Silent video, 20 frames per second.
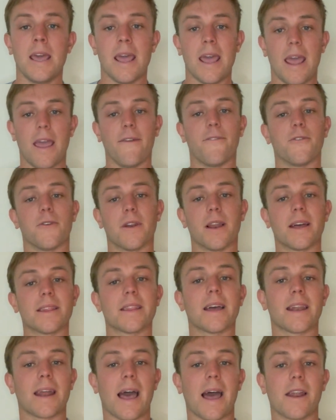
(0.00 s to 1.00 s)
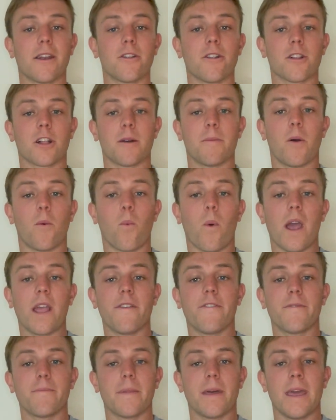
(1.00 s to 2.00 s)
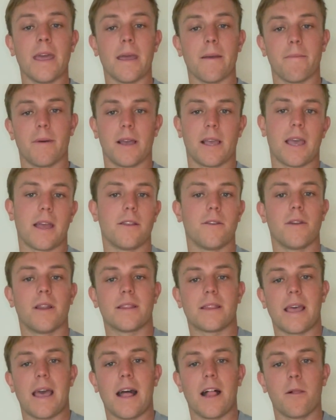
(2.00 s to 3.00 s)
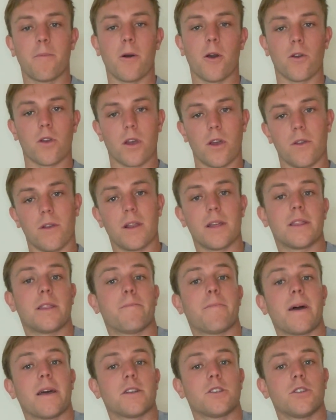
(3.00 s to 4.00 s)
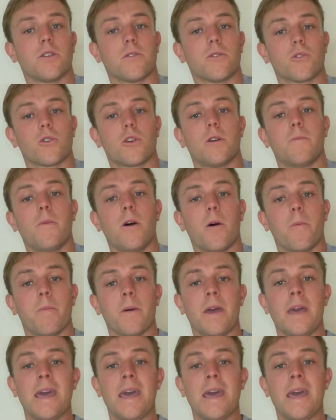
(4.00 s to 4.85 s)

If you let that handle come away from the hip, again, you let the elbow go, you let the back shoulder come up,